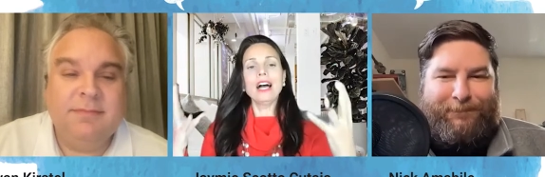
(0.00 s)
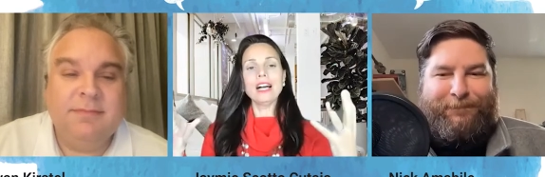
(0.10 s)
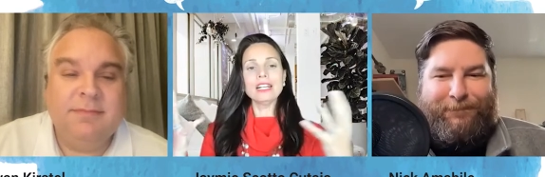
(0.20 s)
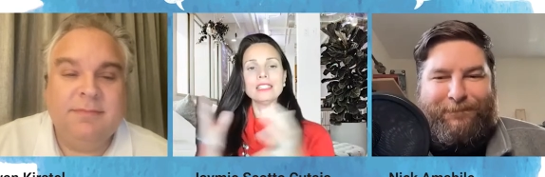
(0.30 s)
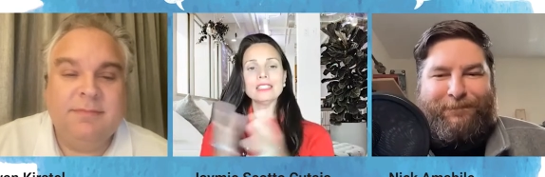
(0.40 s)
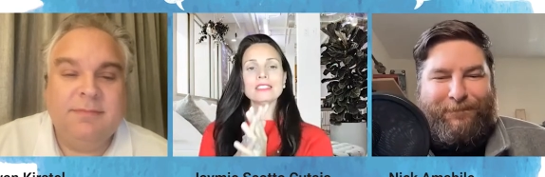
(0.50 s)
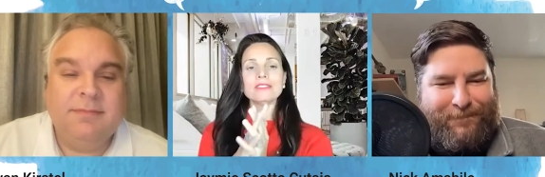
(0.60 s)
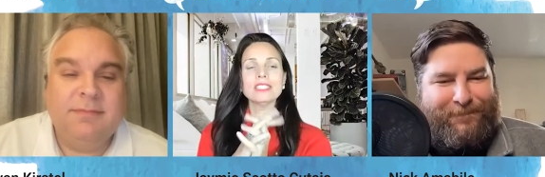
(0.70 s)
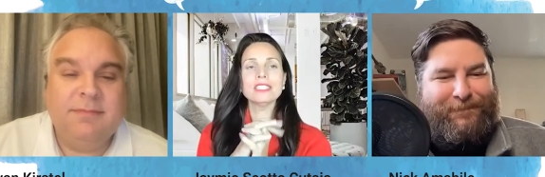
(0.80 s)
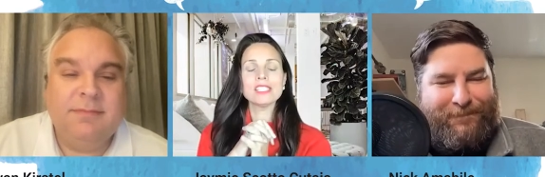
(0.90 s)
Speaker 1: Uh,
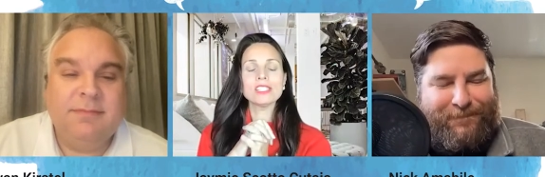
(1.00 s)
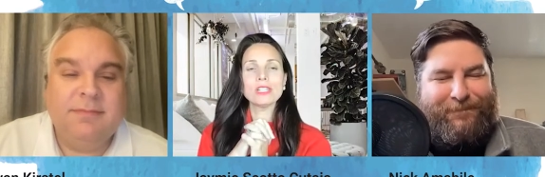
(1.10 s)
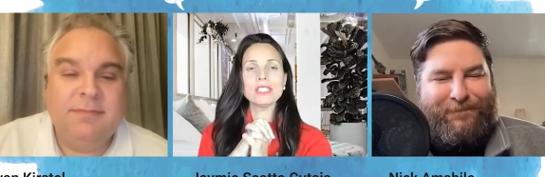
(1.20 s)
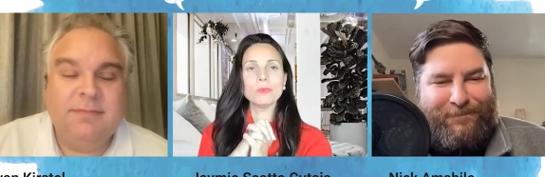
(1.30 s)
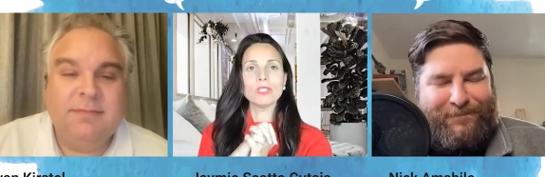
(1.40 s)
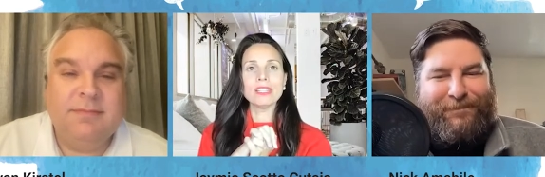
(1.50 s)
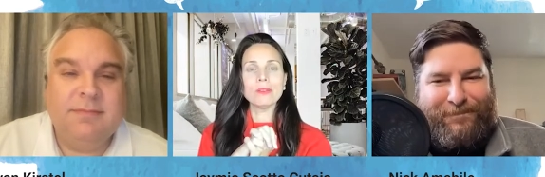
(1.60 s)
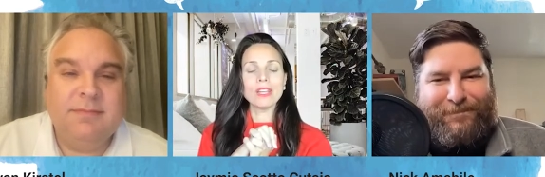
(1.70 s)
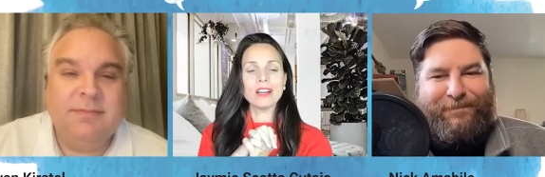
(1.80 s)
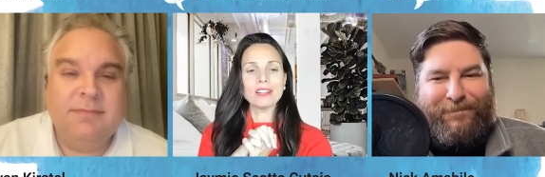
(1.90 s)
living this crazy world
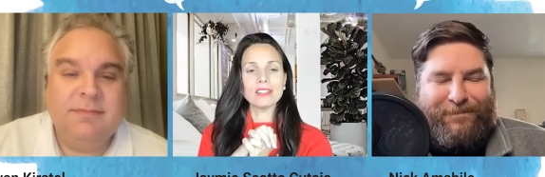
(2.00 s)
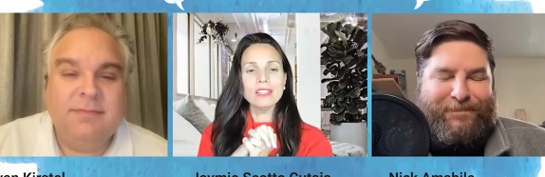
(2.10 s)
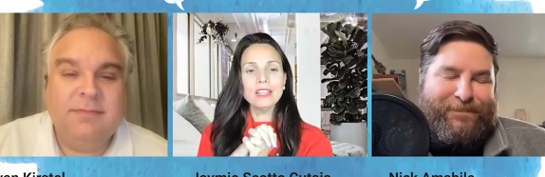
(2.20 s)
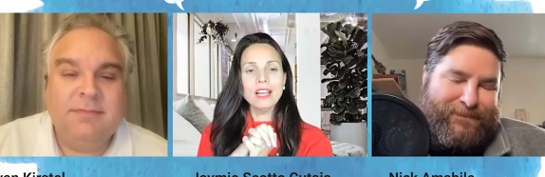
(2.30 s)
that we are.